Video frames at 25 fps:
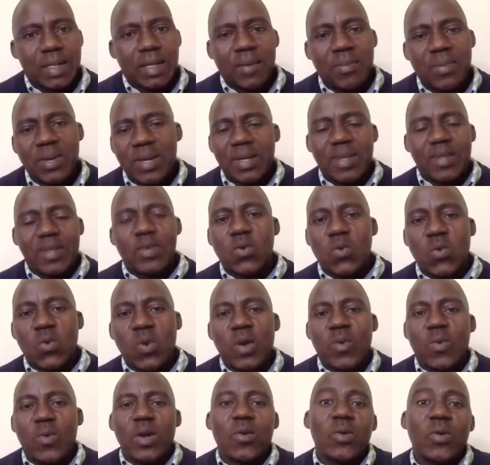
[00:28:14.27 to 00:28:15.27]
I mean,
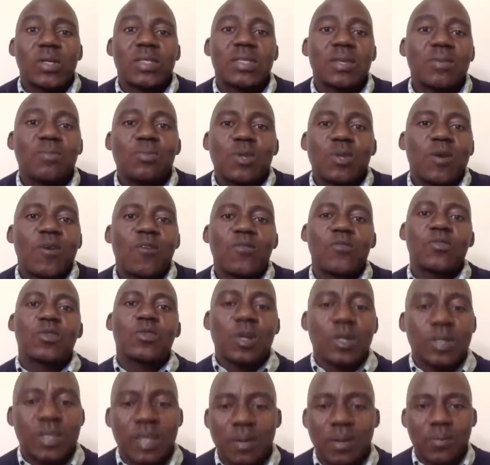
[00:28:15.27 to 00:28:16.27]
we seem to have
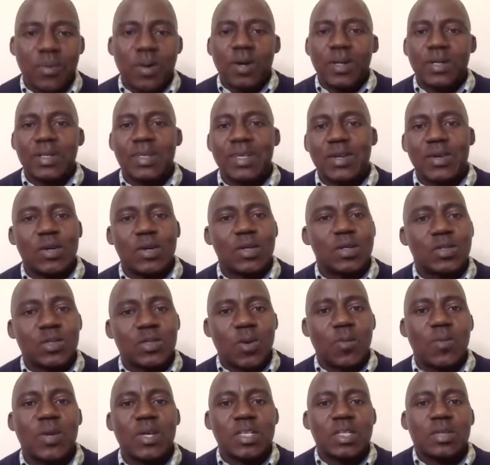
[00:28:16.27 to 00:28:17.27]
talked about, you know, so
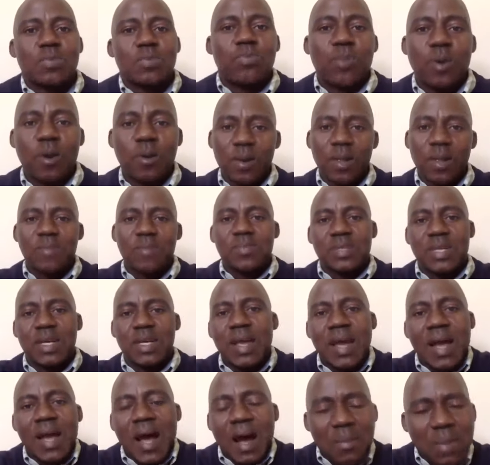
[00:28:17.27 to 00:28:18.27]
much problems,
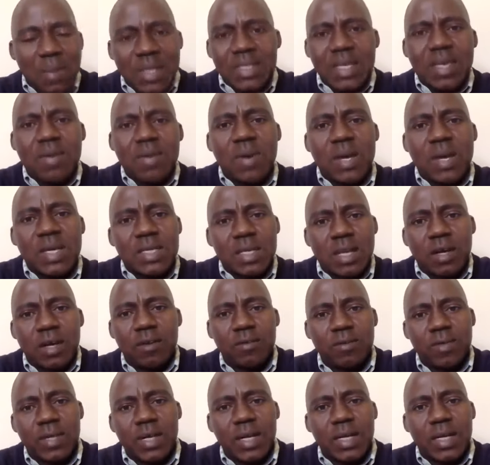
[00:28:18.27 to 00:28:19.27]
and I'm asking
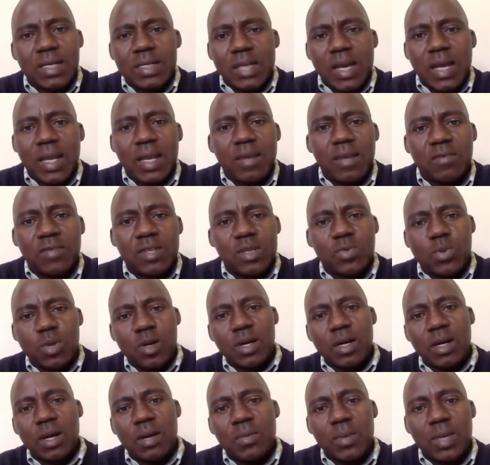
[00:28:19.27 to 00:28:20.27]
myself that as I leave this
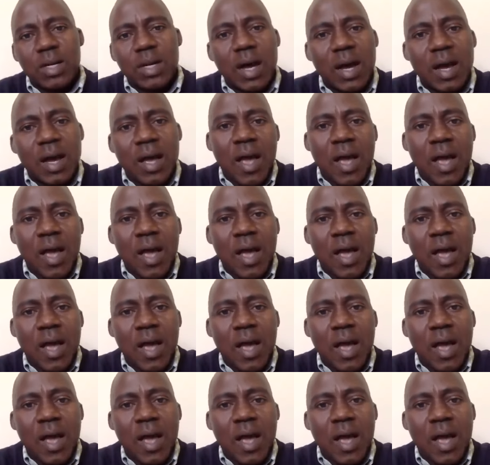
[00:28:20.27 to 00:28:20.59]
problem,